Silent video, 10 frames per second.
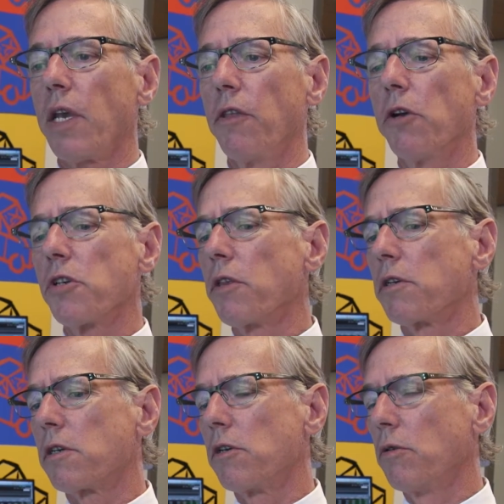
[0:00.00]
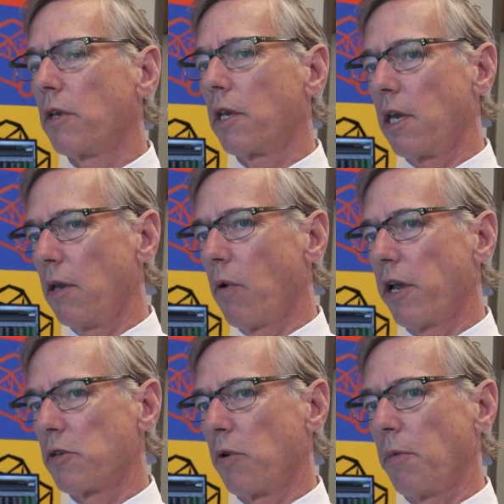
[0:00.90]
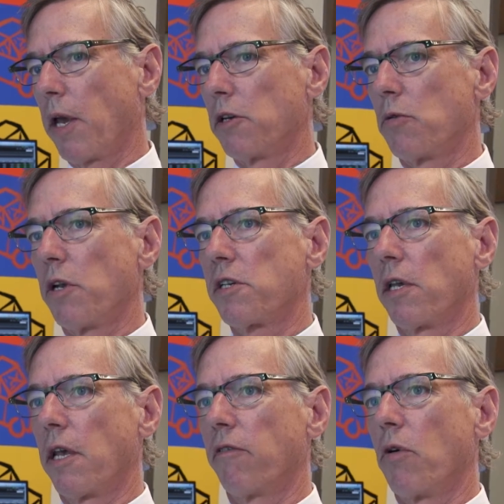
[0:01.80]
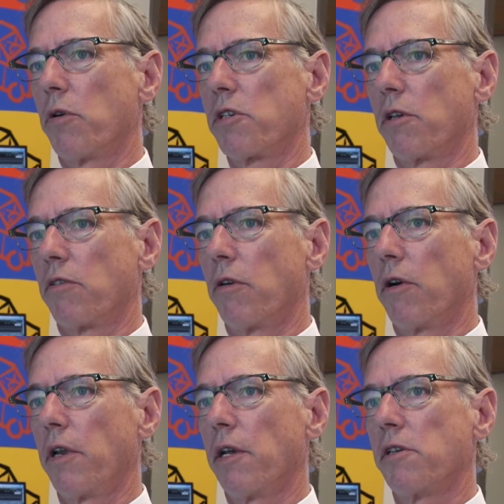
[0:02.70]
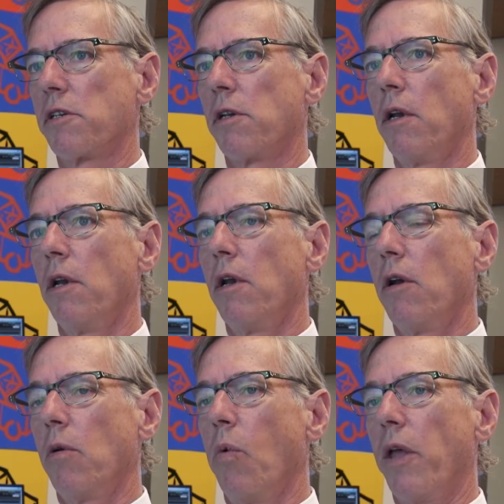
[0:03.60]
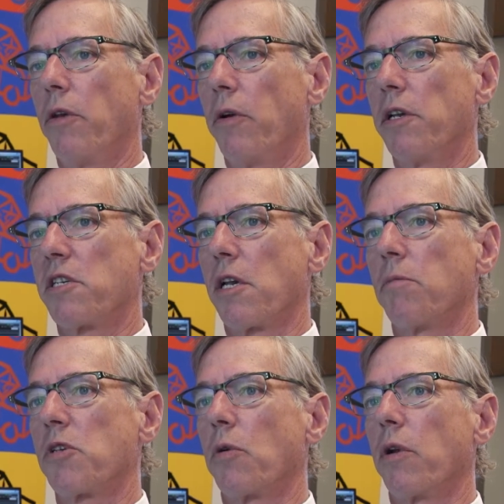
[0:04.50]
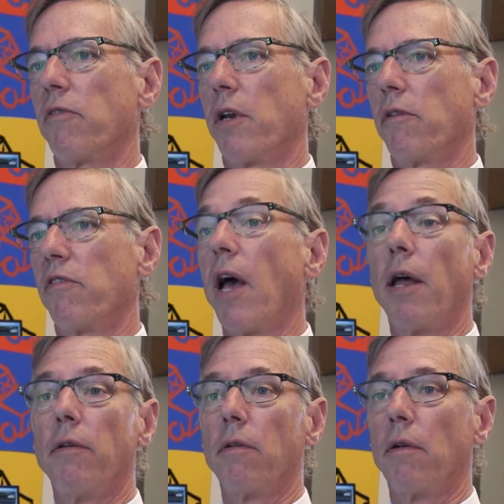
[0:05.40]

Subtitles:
those are the two key ways we manage risk. And then, of course, the third is when there is some sort of an event,